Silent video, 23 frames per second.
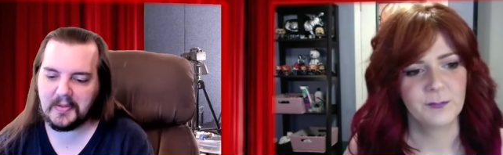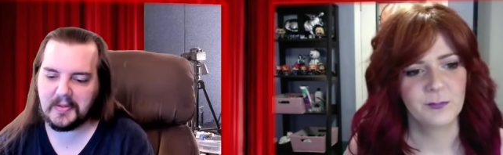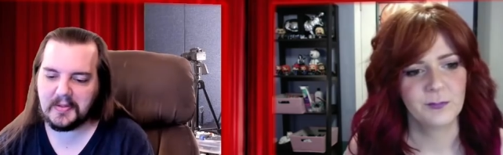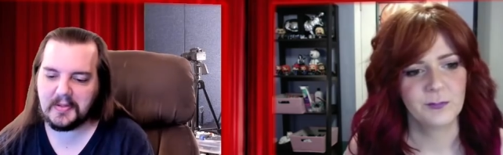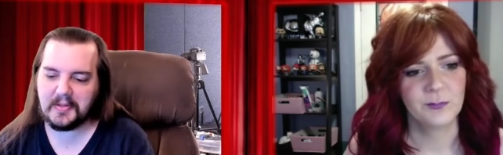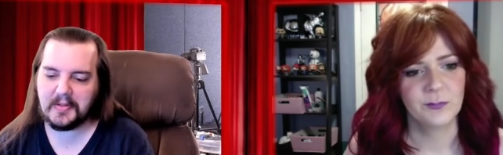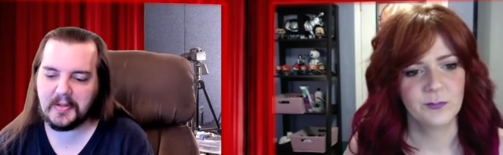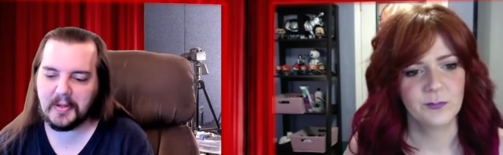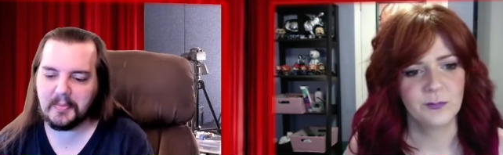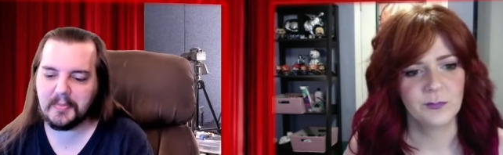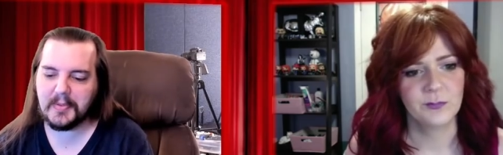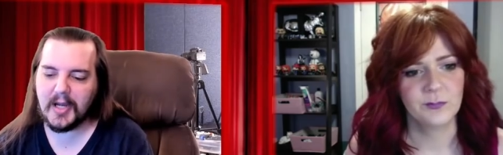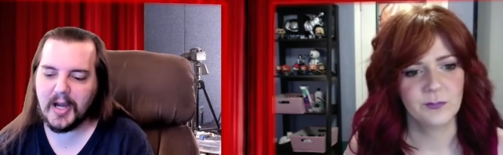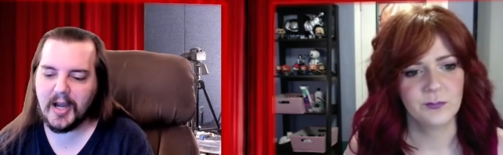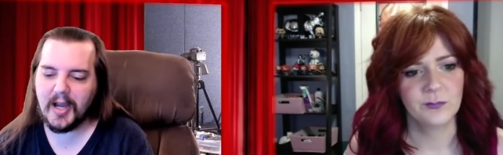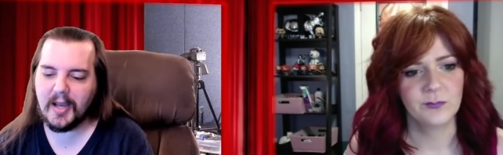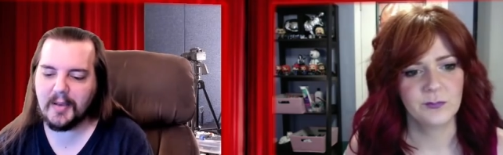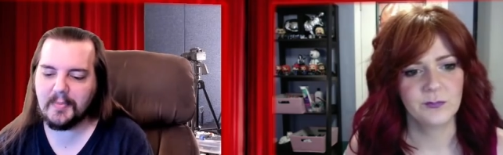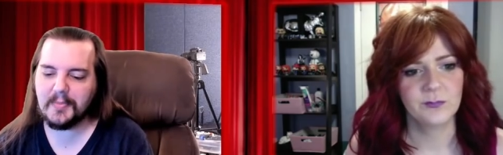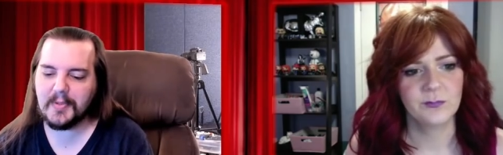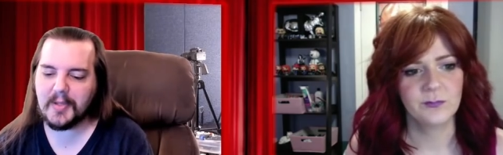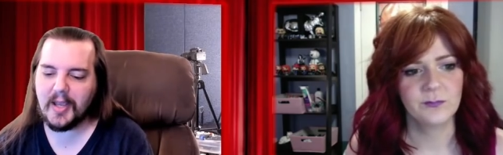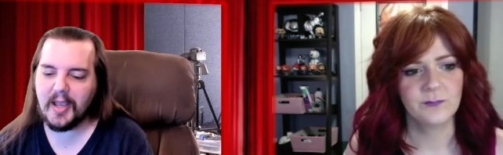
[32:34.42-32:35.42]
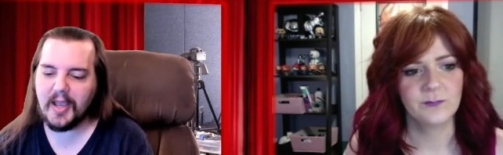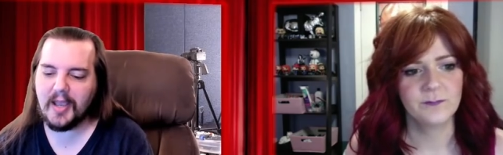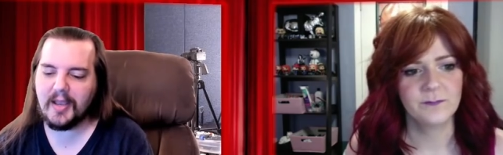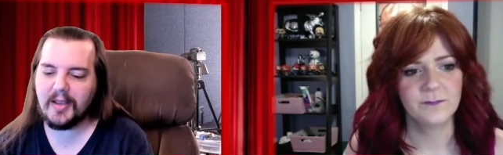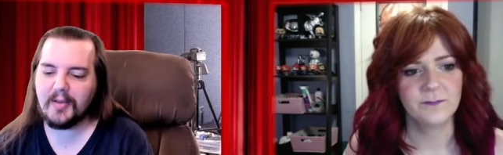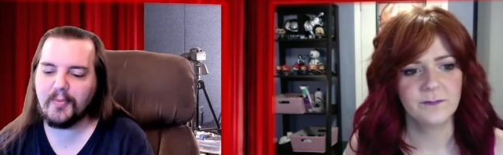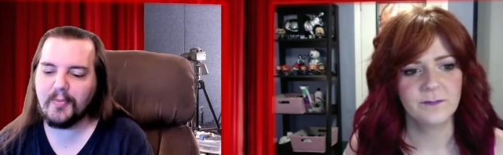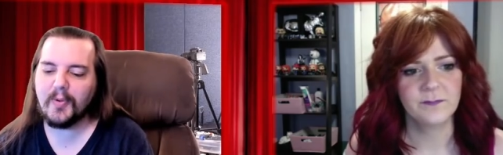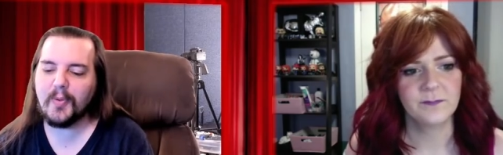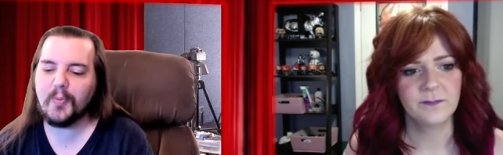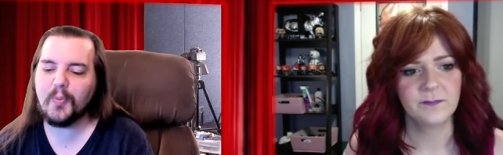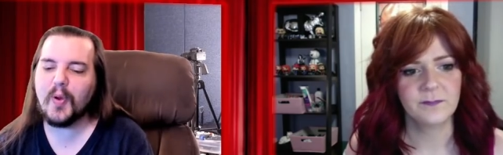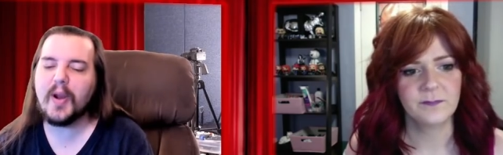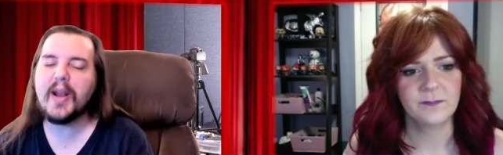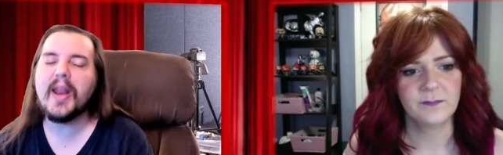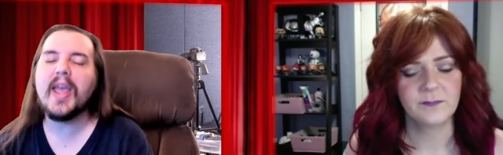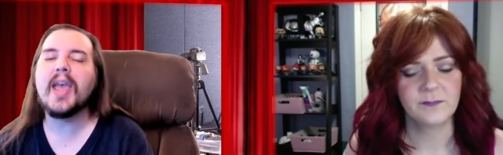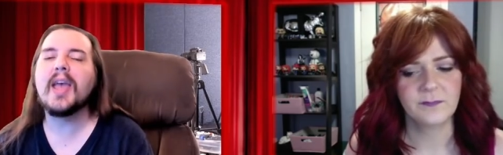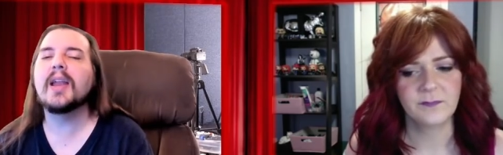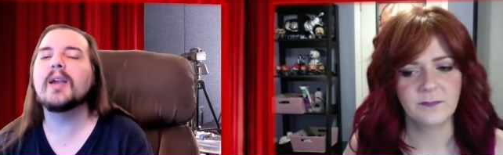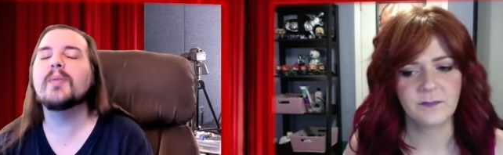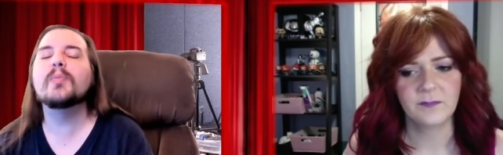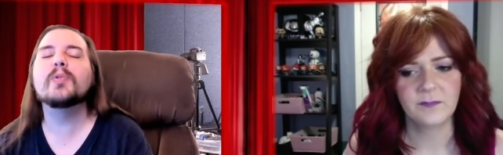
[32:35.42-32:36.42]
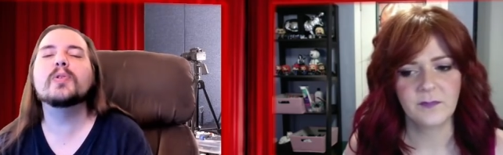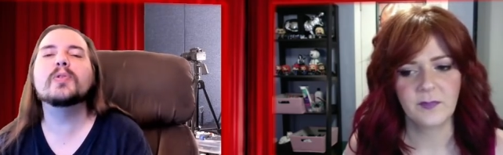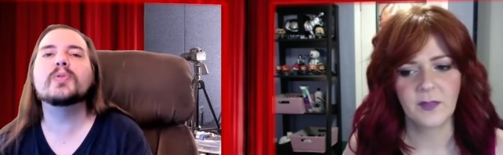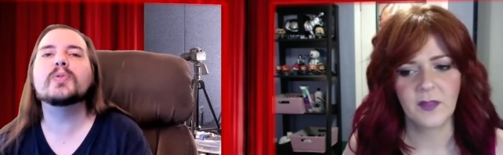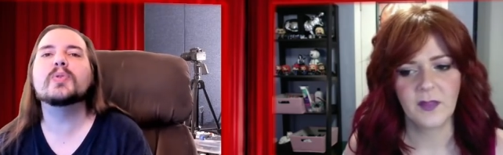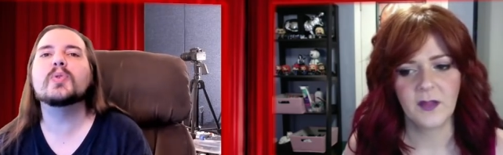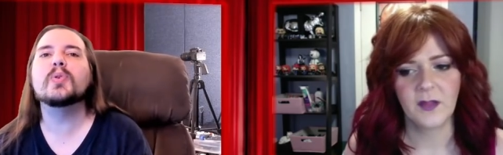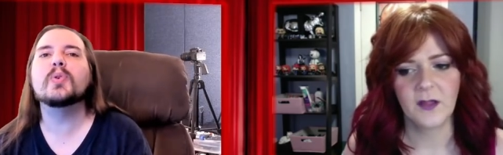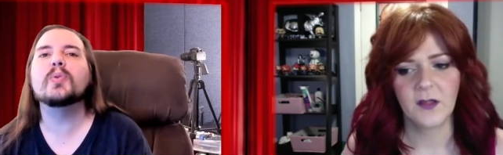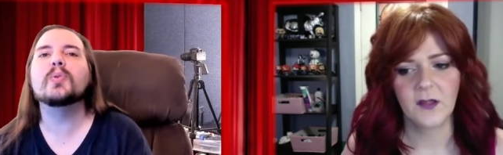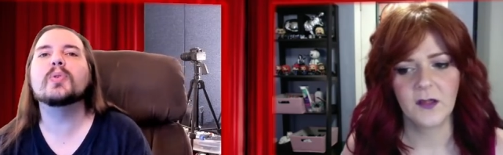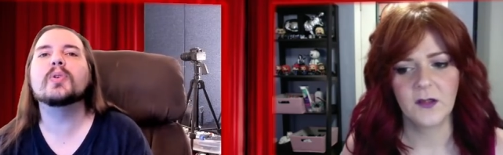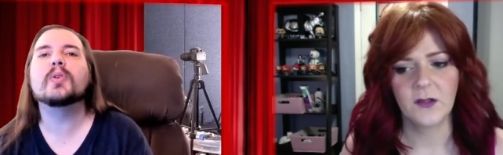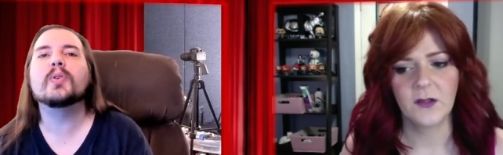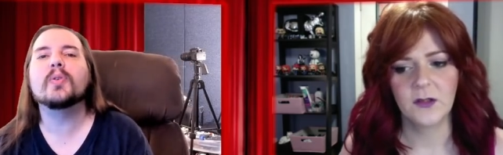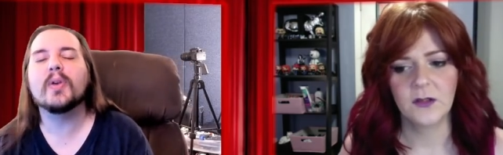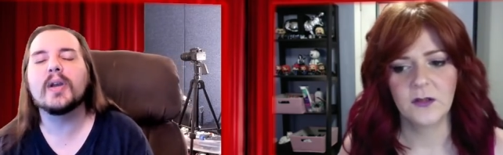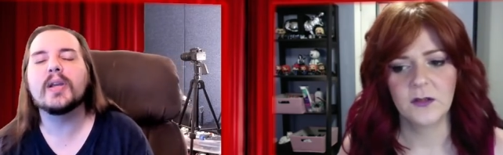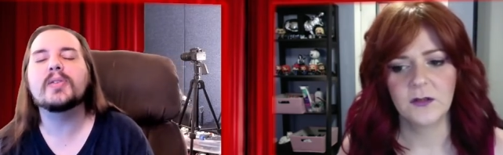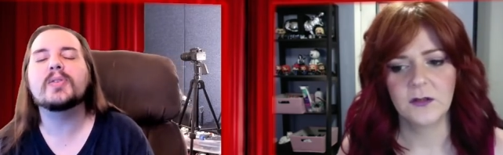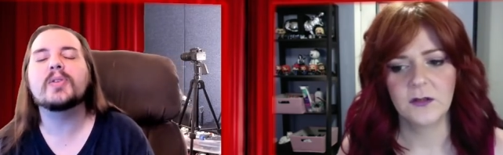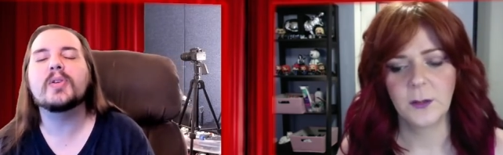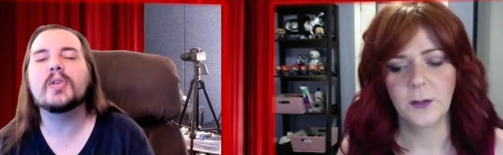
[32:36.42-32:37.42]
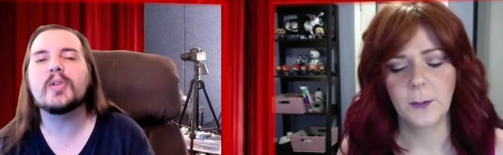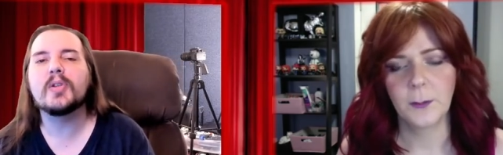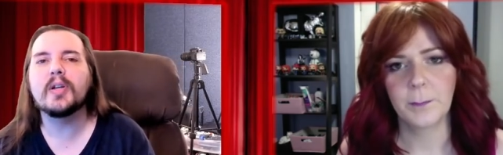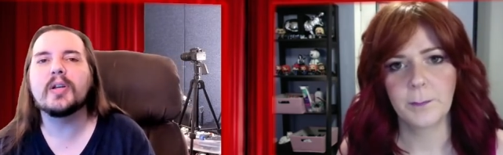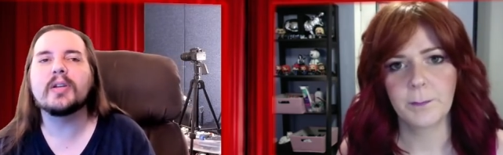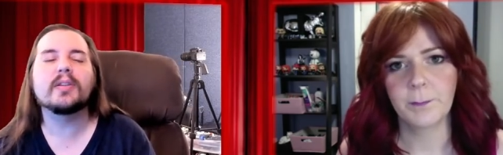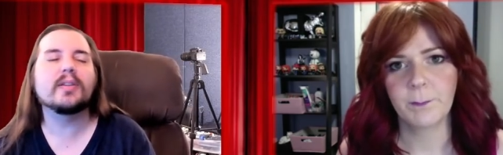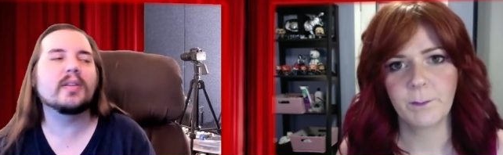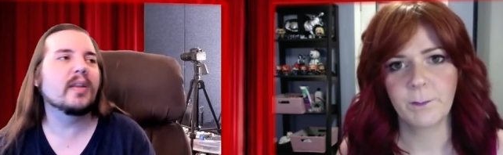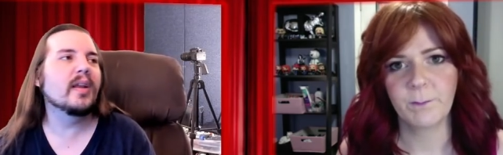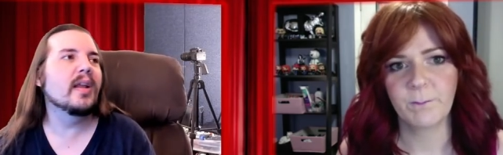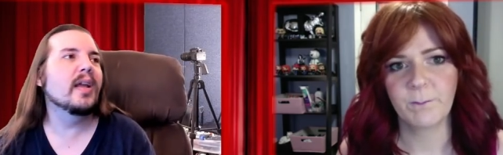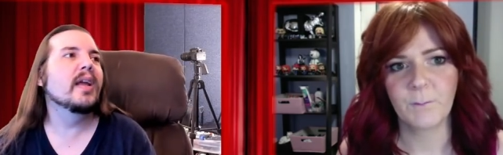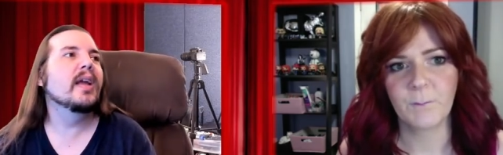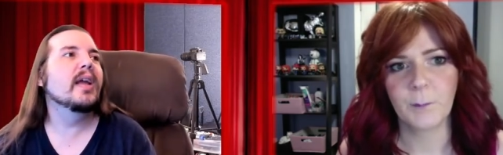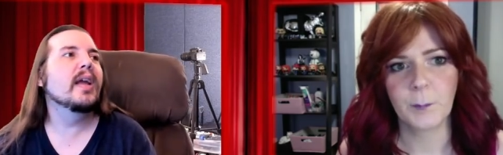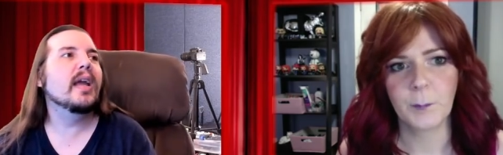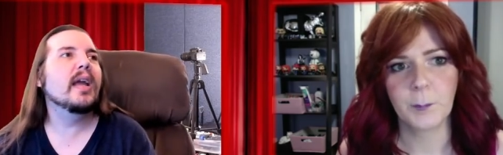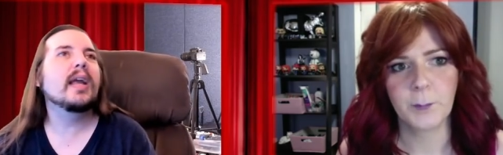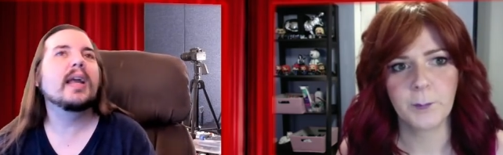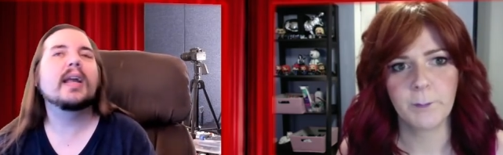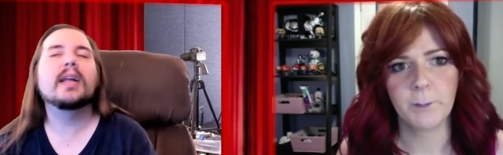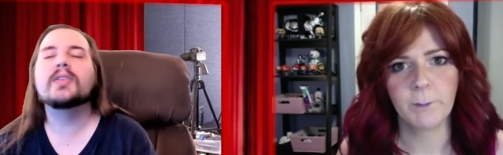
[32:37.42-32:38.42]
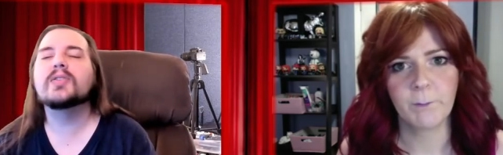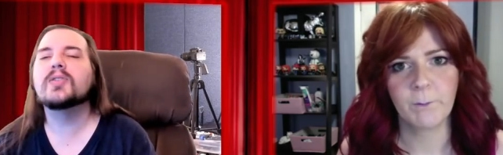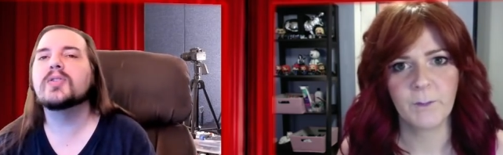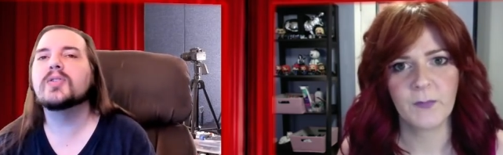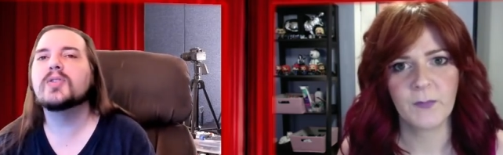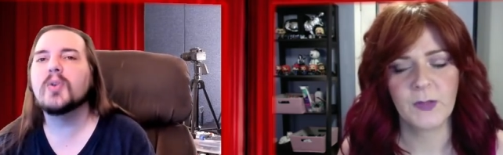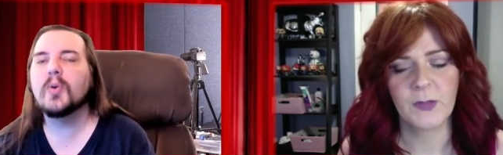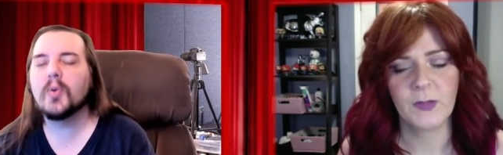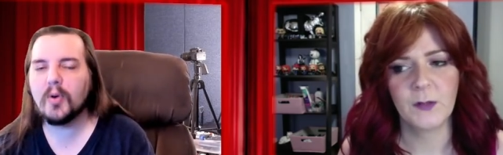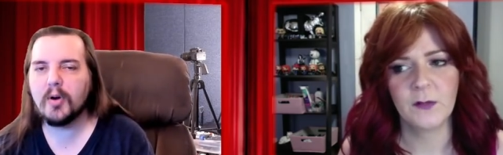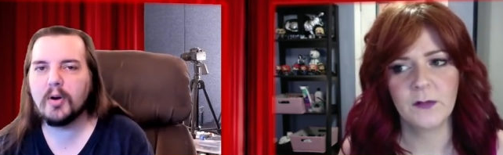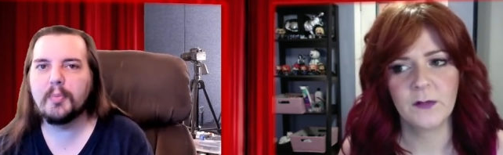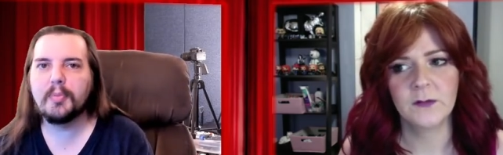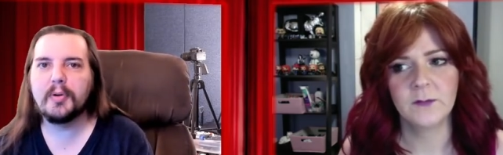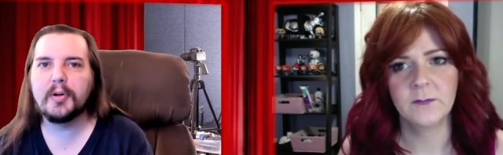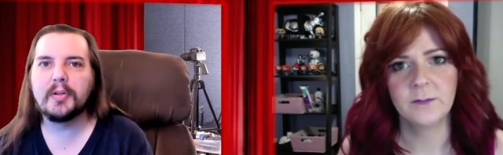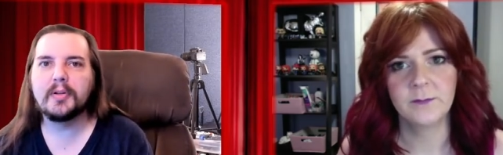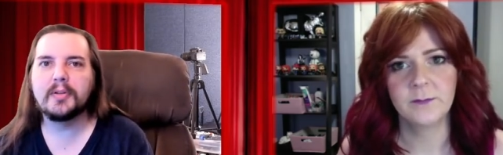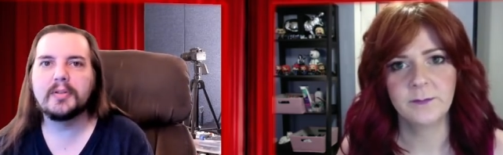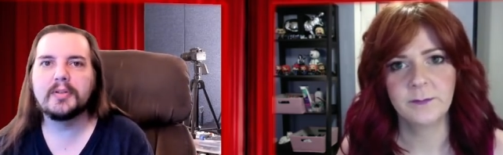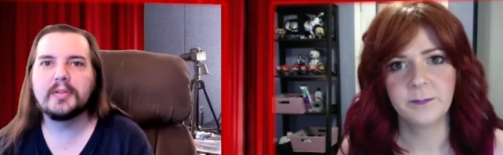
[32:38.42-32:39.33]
Speaker 1: sometimes it, when animals do the crazy shit, it's adorable.